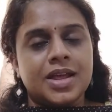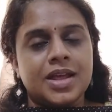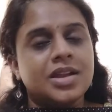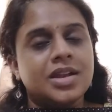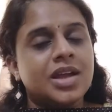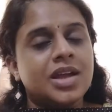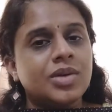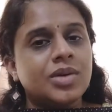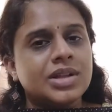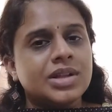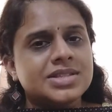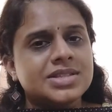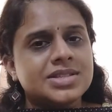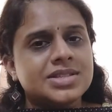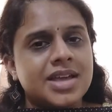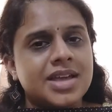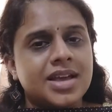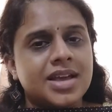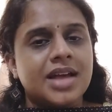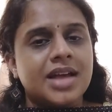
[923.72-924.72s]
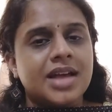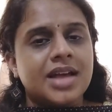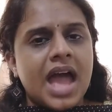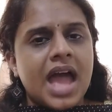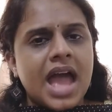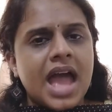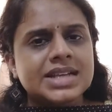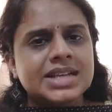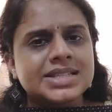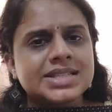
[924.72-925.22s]
And now let's take
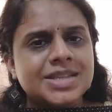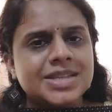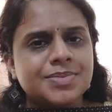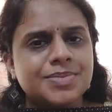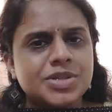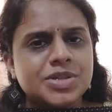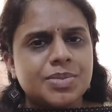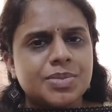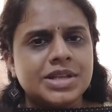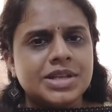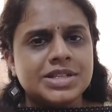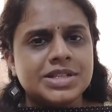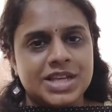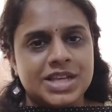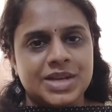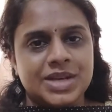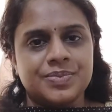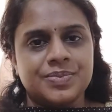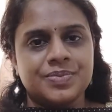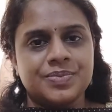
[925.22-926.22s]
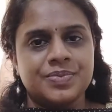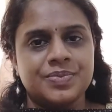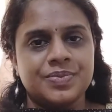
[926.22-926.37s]
acceptability.